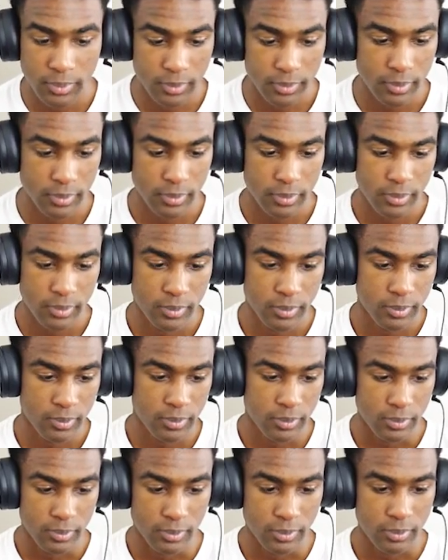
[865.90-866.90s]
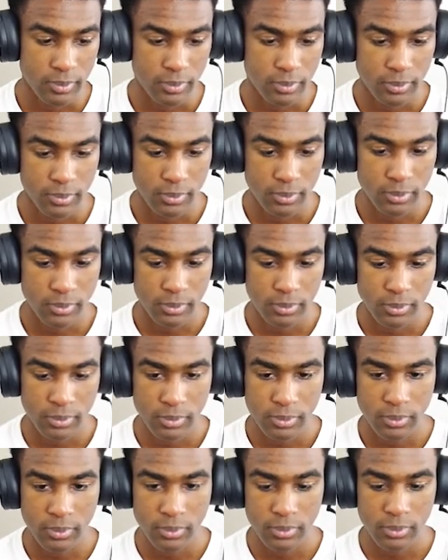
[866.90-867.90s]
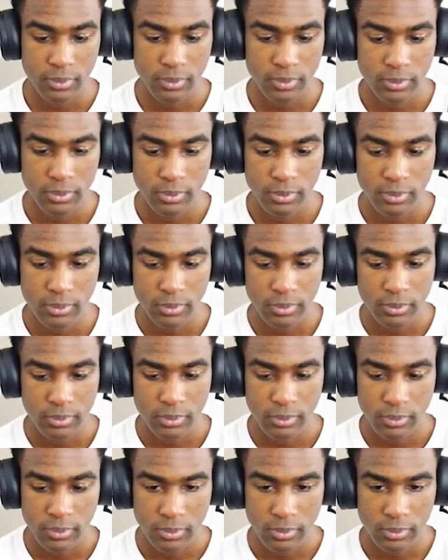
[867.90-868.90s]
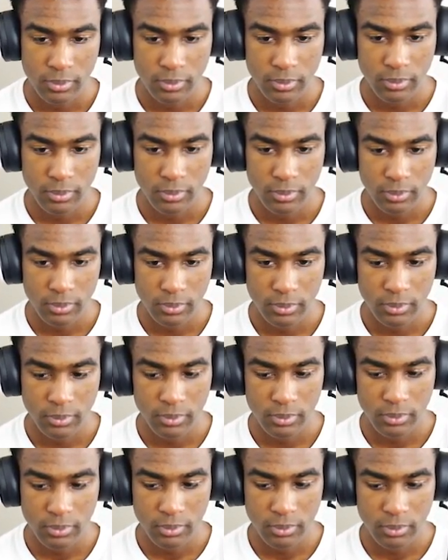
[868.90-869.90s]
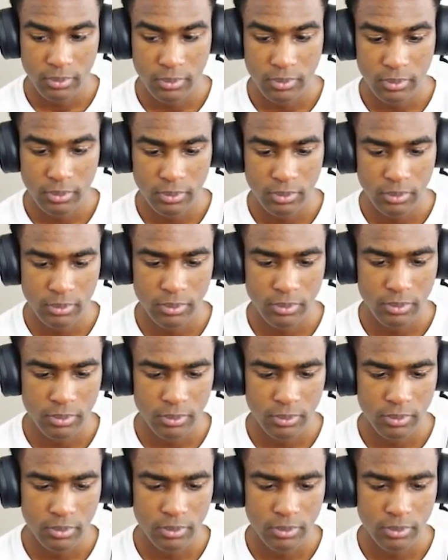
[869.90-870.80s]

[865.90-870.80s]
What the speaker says: (silent)